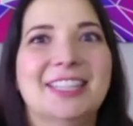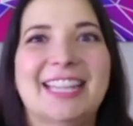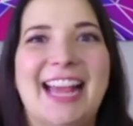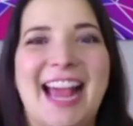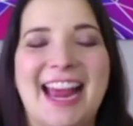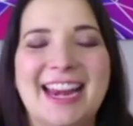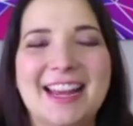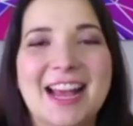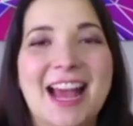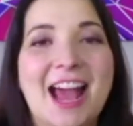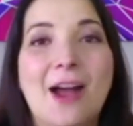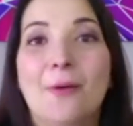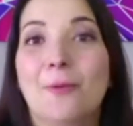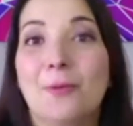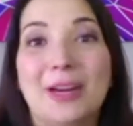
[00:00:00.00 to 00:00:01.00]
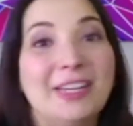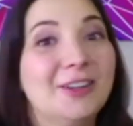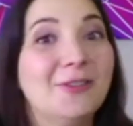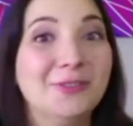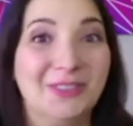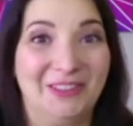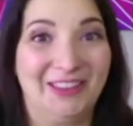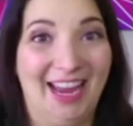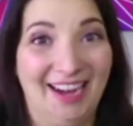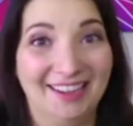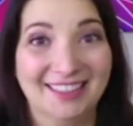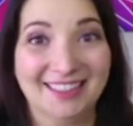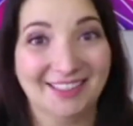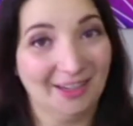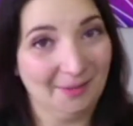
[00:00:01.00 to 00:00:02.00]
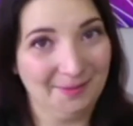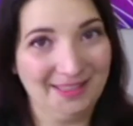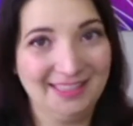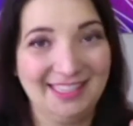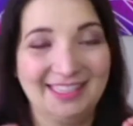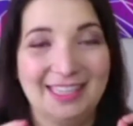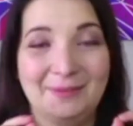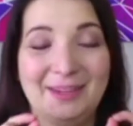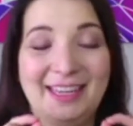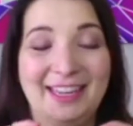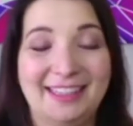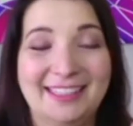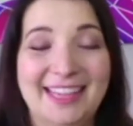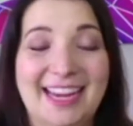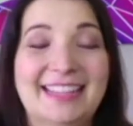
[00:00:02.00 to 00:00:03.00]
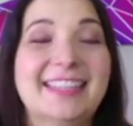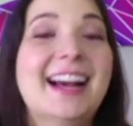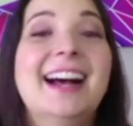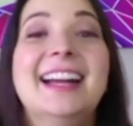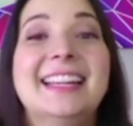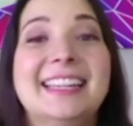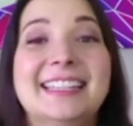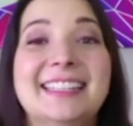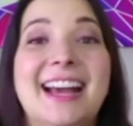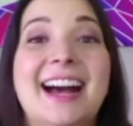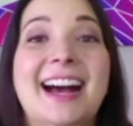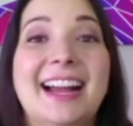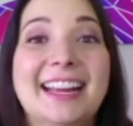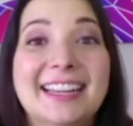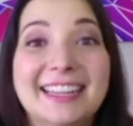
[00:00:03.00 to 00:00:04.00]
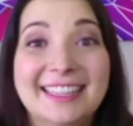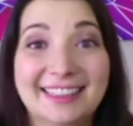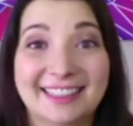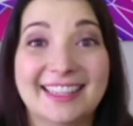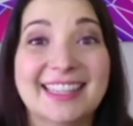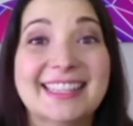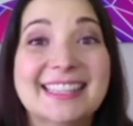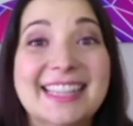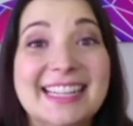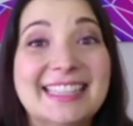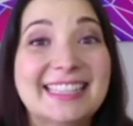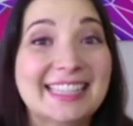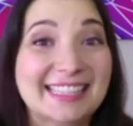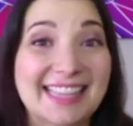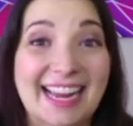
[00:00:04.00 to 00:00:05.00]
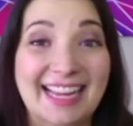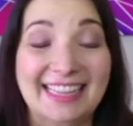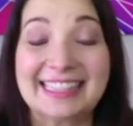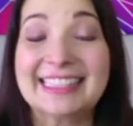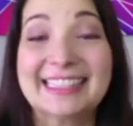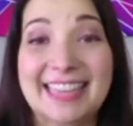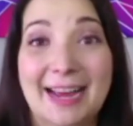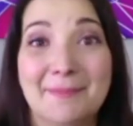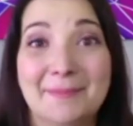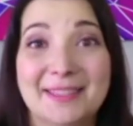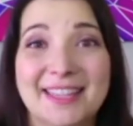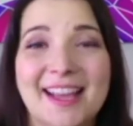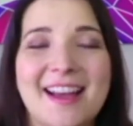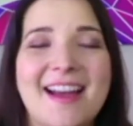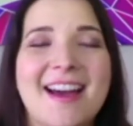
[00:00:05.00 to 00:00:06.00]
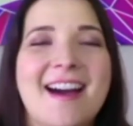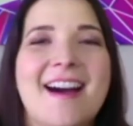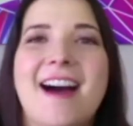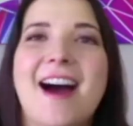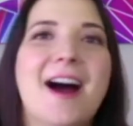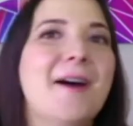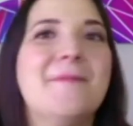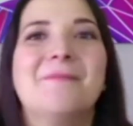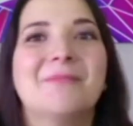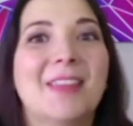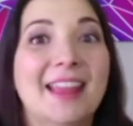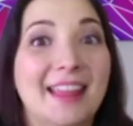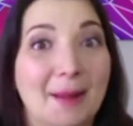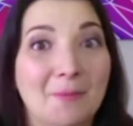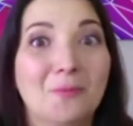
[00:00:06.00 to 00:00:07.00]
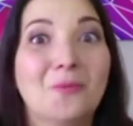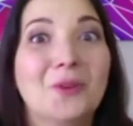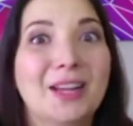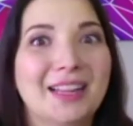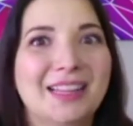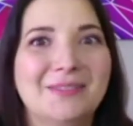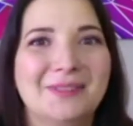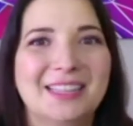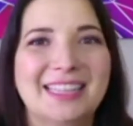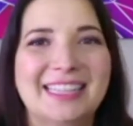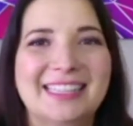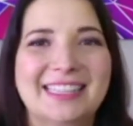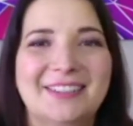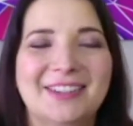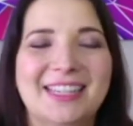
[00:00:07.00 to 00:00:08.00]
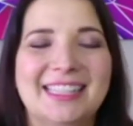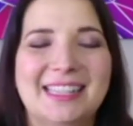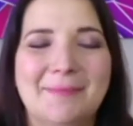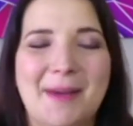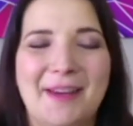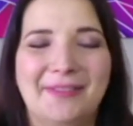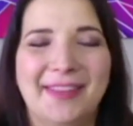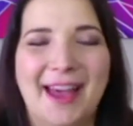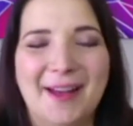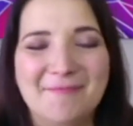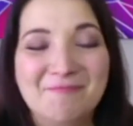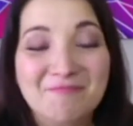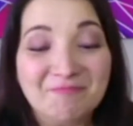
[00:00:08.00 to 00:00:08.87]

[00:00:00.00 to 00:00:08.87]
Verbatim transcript: 10. We don't do that in Startup in 60 We Take tiny, tiny little 60 second steps. Um, and I'm really, really serious about that